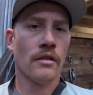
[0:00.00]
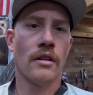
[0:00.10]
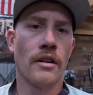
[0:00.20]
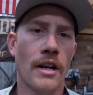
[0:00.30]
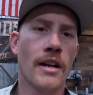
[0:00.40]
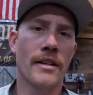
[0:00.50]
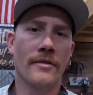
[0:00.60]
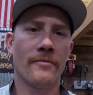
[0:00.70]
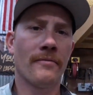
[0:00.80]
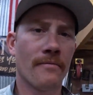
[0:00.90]
All right,
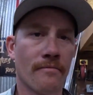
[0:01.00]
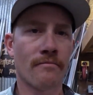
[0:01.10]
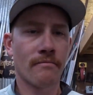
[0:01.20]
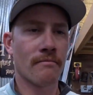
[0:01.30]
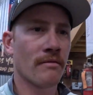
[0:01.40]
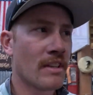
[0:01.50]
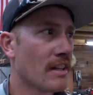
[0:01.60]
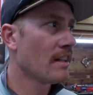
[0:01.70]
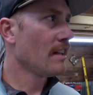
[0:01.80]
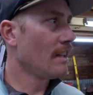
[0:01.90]

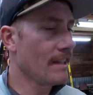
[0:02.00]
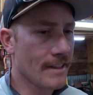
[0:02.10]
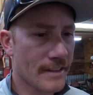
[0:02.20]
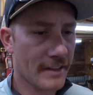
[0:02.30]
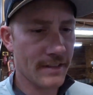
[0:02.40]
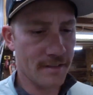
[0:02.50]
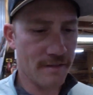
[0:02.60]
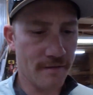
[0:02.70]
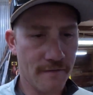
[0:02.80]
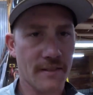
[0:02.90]
it
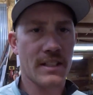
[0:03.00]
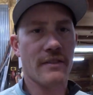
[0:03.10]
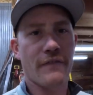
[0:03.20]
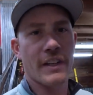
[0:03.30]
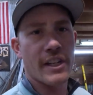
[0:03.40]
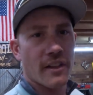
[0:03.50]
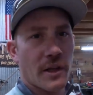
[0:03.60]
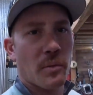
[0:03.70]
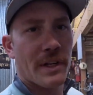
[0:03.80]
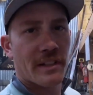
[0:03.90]
is
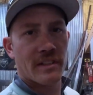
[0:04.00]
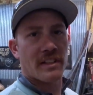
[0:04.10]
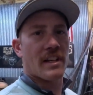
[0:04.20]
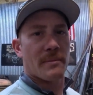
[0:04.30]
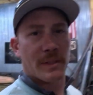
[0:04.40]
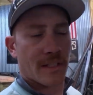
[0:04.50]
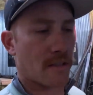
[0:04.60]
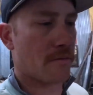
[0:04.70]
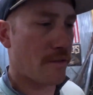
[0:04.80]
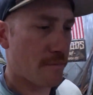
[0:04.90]
officially winter time
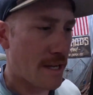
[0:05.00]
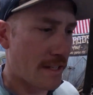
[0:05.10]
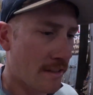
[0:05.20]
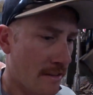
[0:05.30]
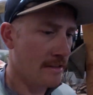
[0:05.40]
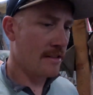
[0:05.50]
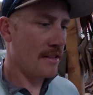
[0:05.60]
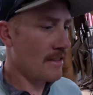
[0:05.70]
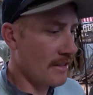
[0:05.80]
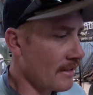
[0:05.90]
here. We've been
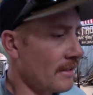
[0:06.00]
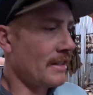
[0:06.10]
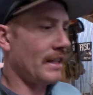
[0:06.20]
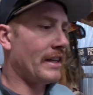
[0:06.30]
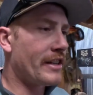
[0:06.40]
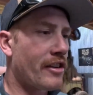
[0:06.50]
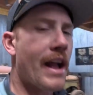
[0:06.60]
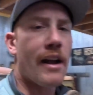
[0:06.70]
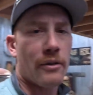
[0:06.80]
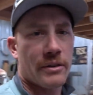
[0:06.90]
in a
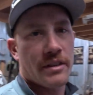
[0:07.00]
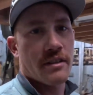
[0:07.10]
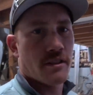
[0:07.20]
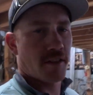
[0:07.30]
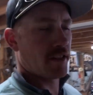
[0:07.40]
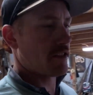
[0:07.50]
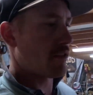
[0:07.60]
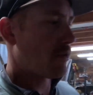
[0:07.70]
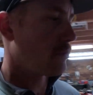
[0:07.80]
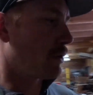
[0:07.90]
drought
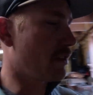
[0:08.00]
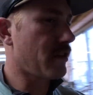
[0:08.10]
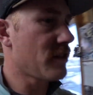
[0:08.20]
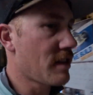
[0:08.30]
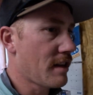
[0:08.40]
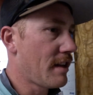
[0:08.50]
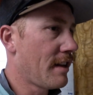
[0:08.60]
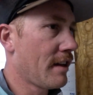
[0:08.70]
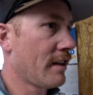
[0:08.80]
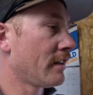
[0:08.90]
this winter,
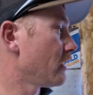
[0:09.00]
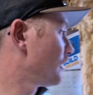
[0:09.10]
and